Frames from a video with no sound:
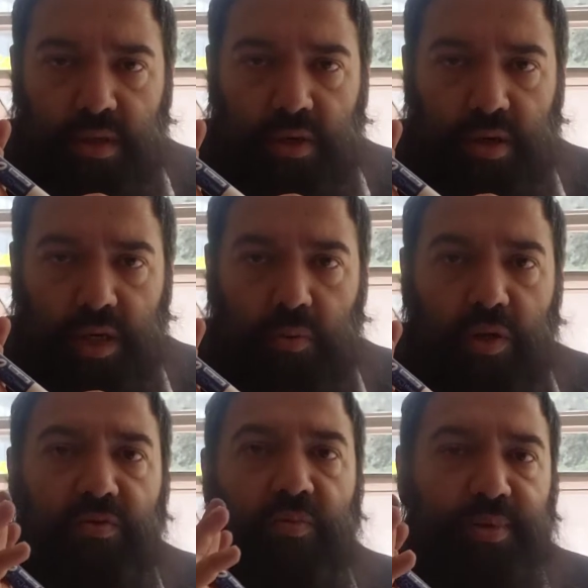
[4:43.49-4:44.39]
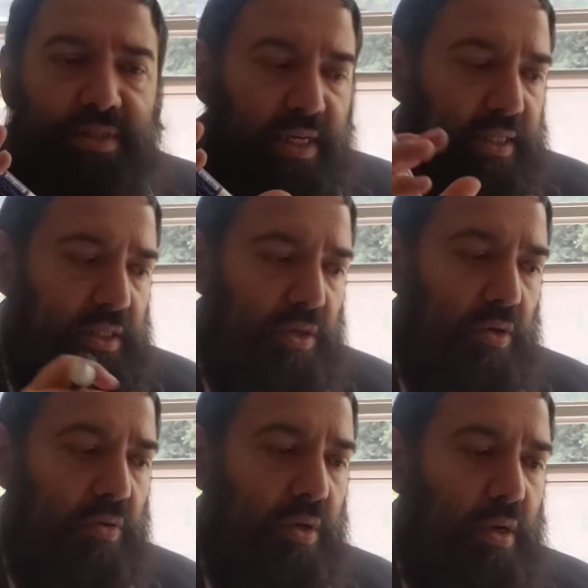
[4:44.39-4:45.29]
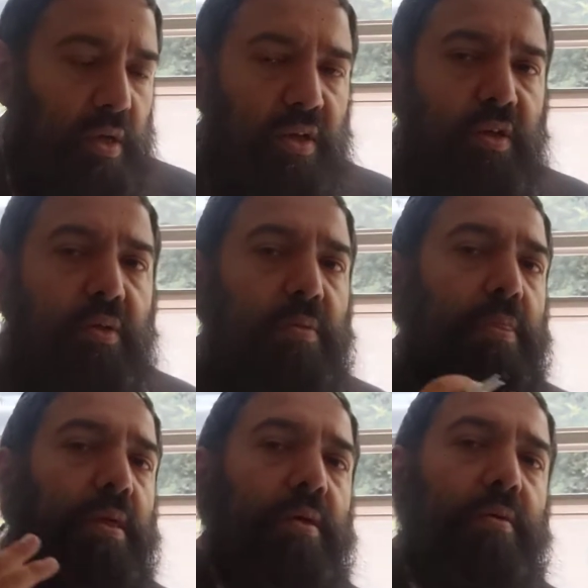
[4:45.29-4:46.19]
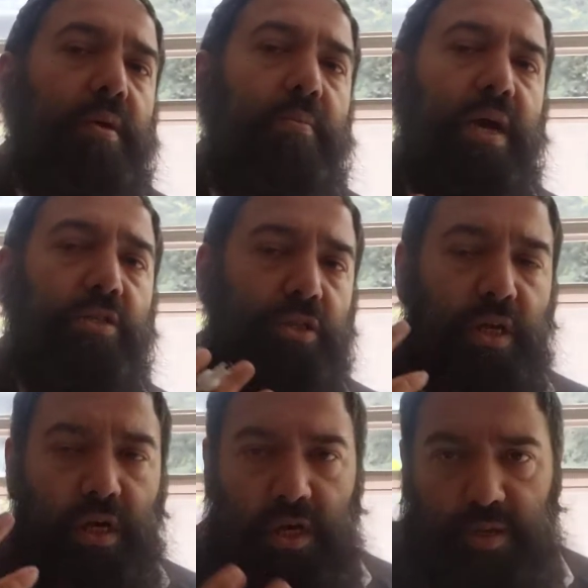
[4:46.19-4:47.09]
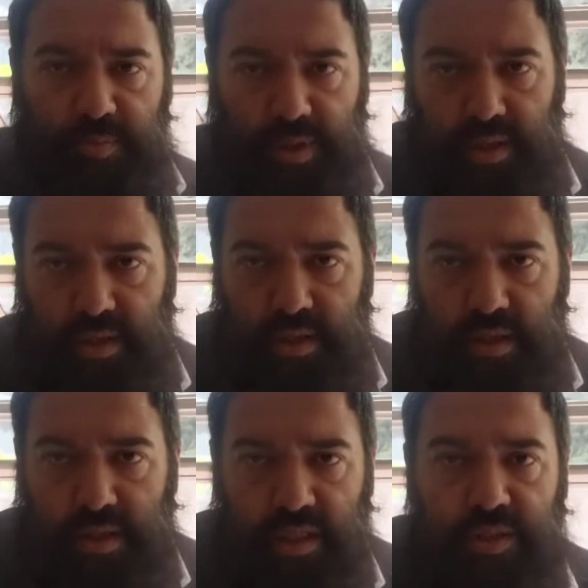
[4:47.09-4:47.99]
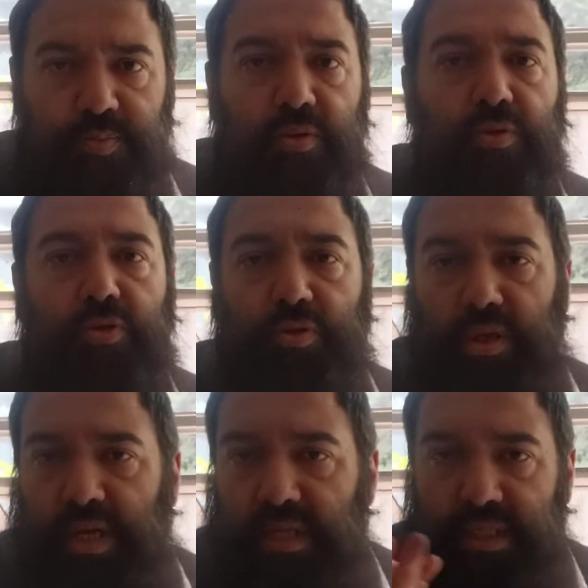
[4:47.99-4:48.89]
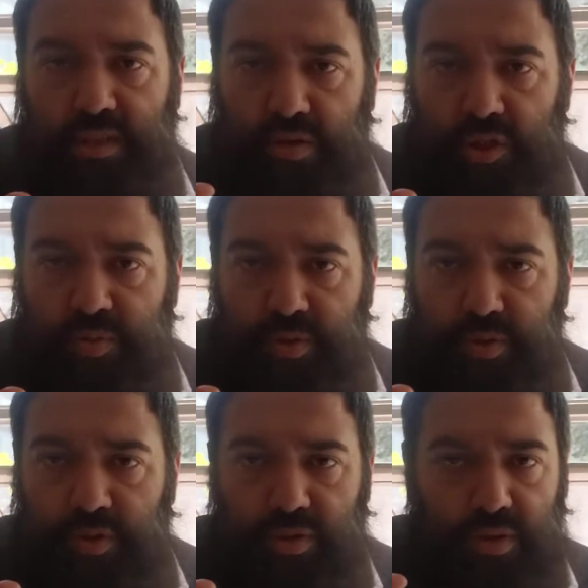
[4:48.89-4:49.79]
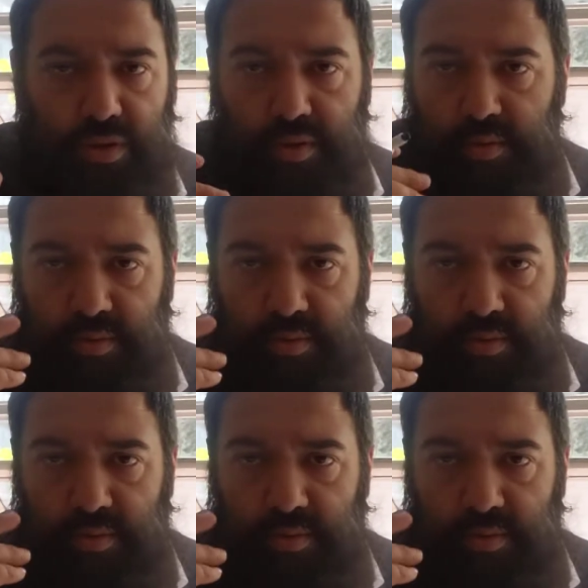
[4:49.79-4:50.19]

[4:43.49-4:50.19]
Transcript: Okay, what it represents. So imagine Arich Anpin in the spiritual. Again, this is all spiritual.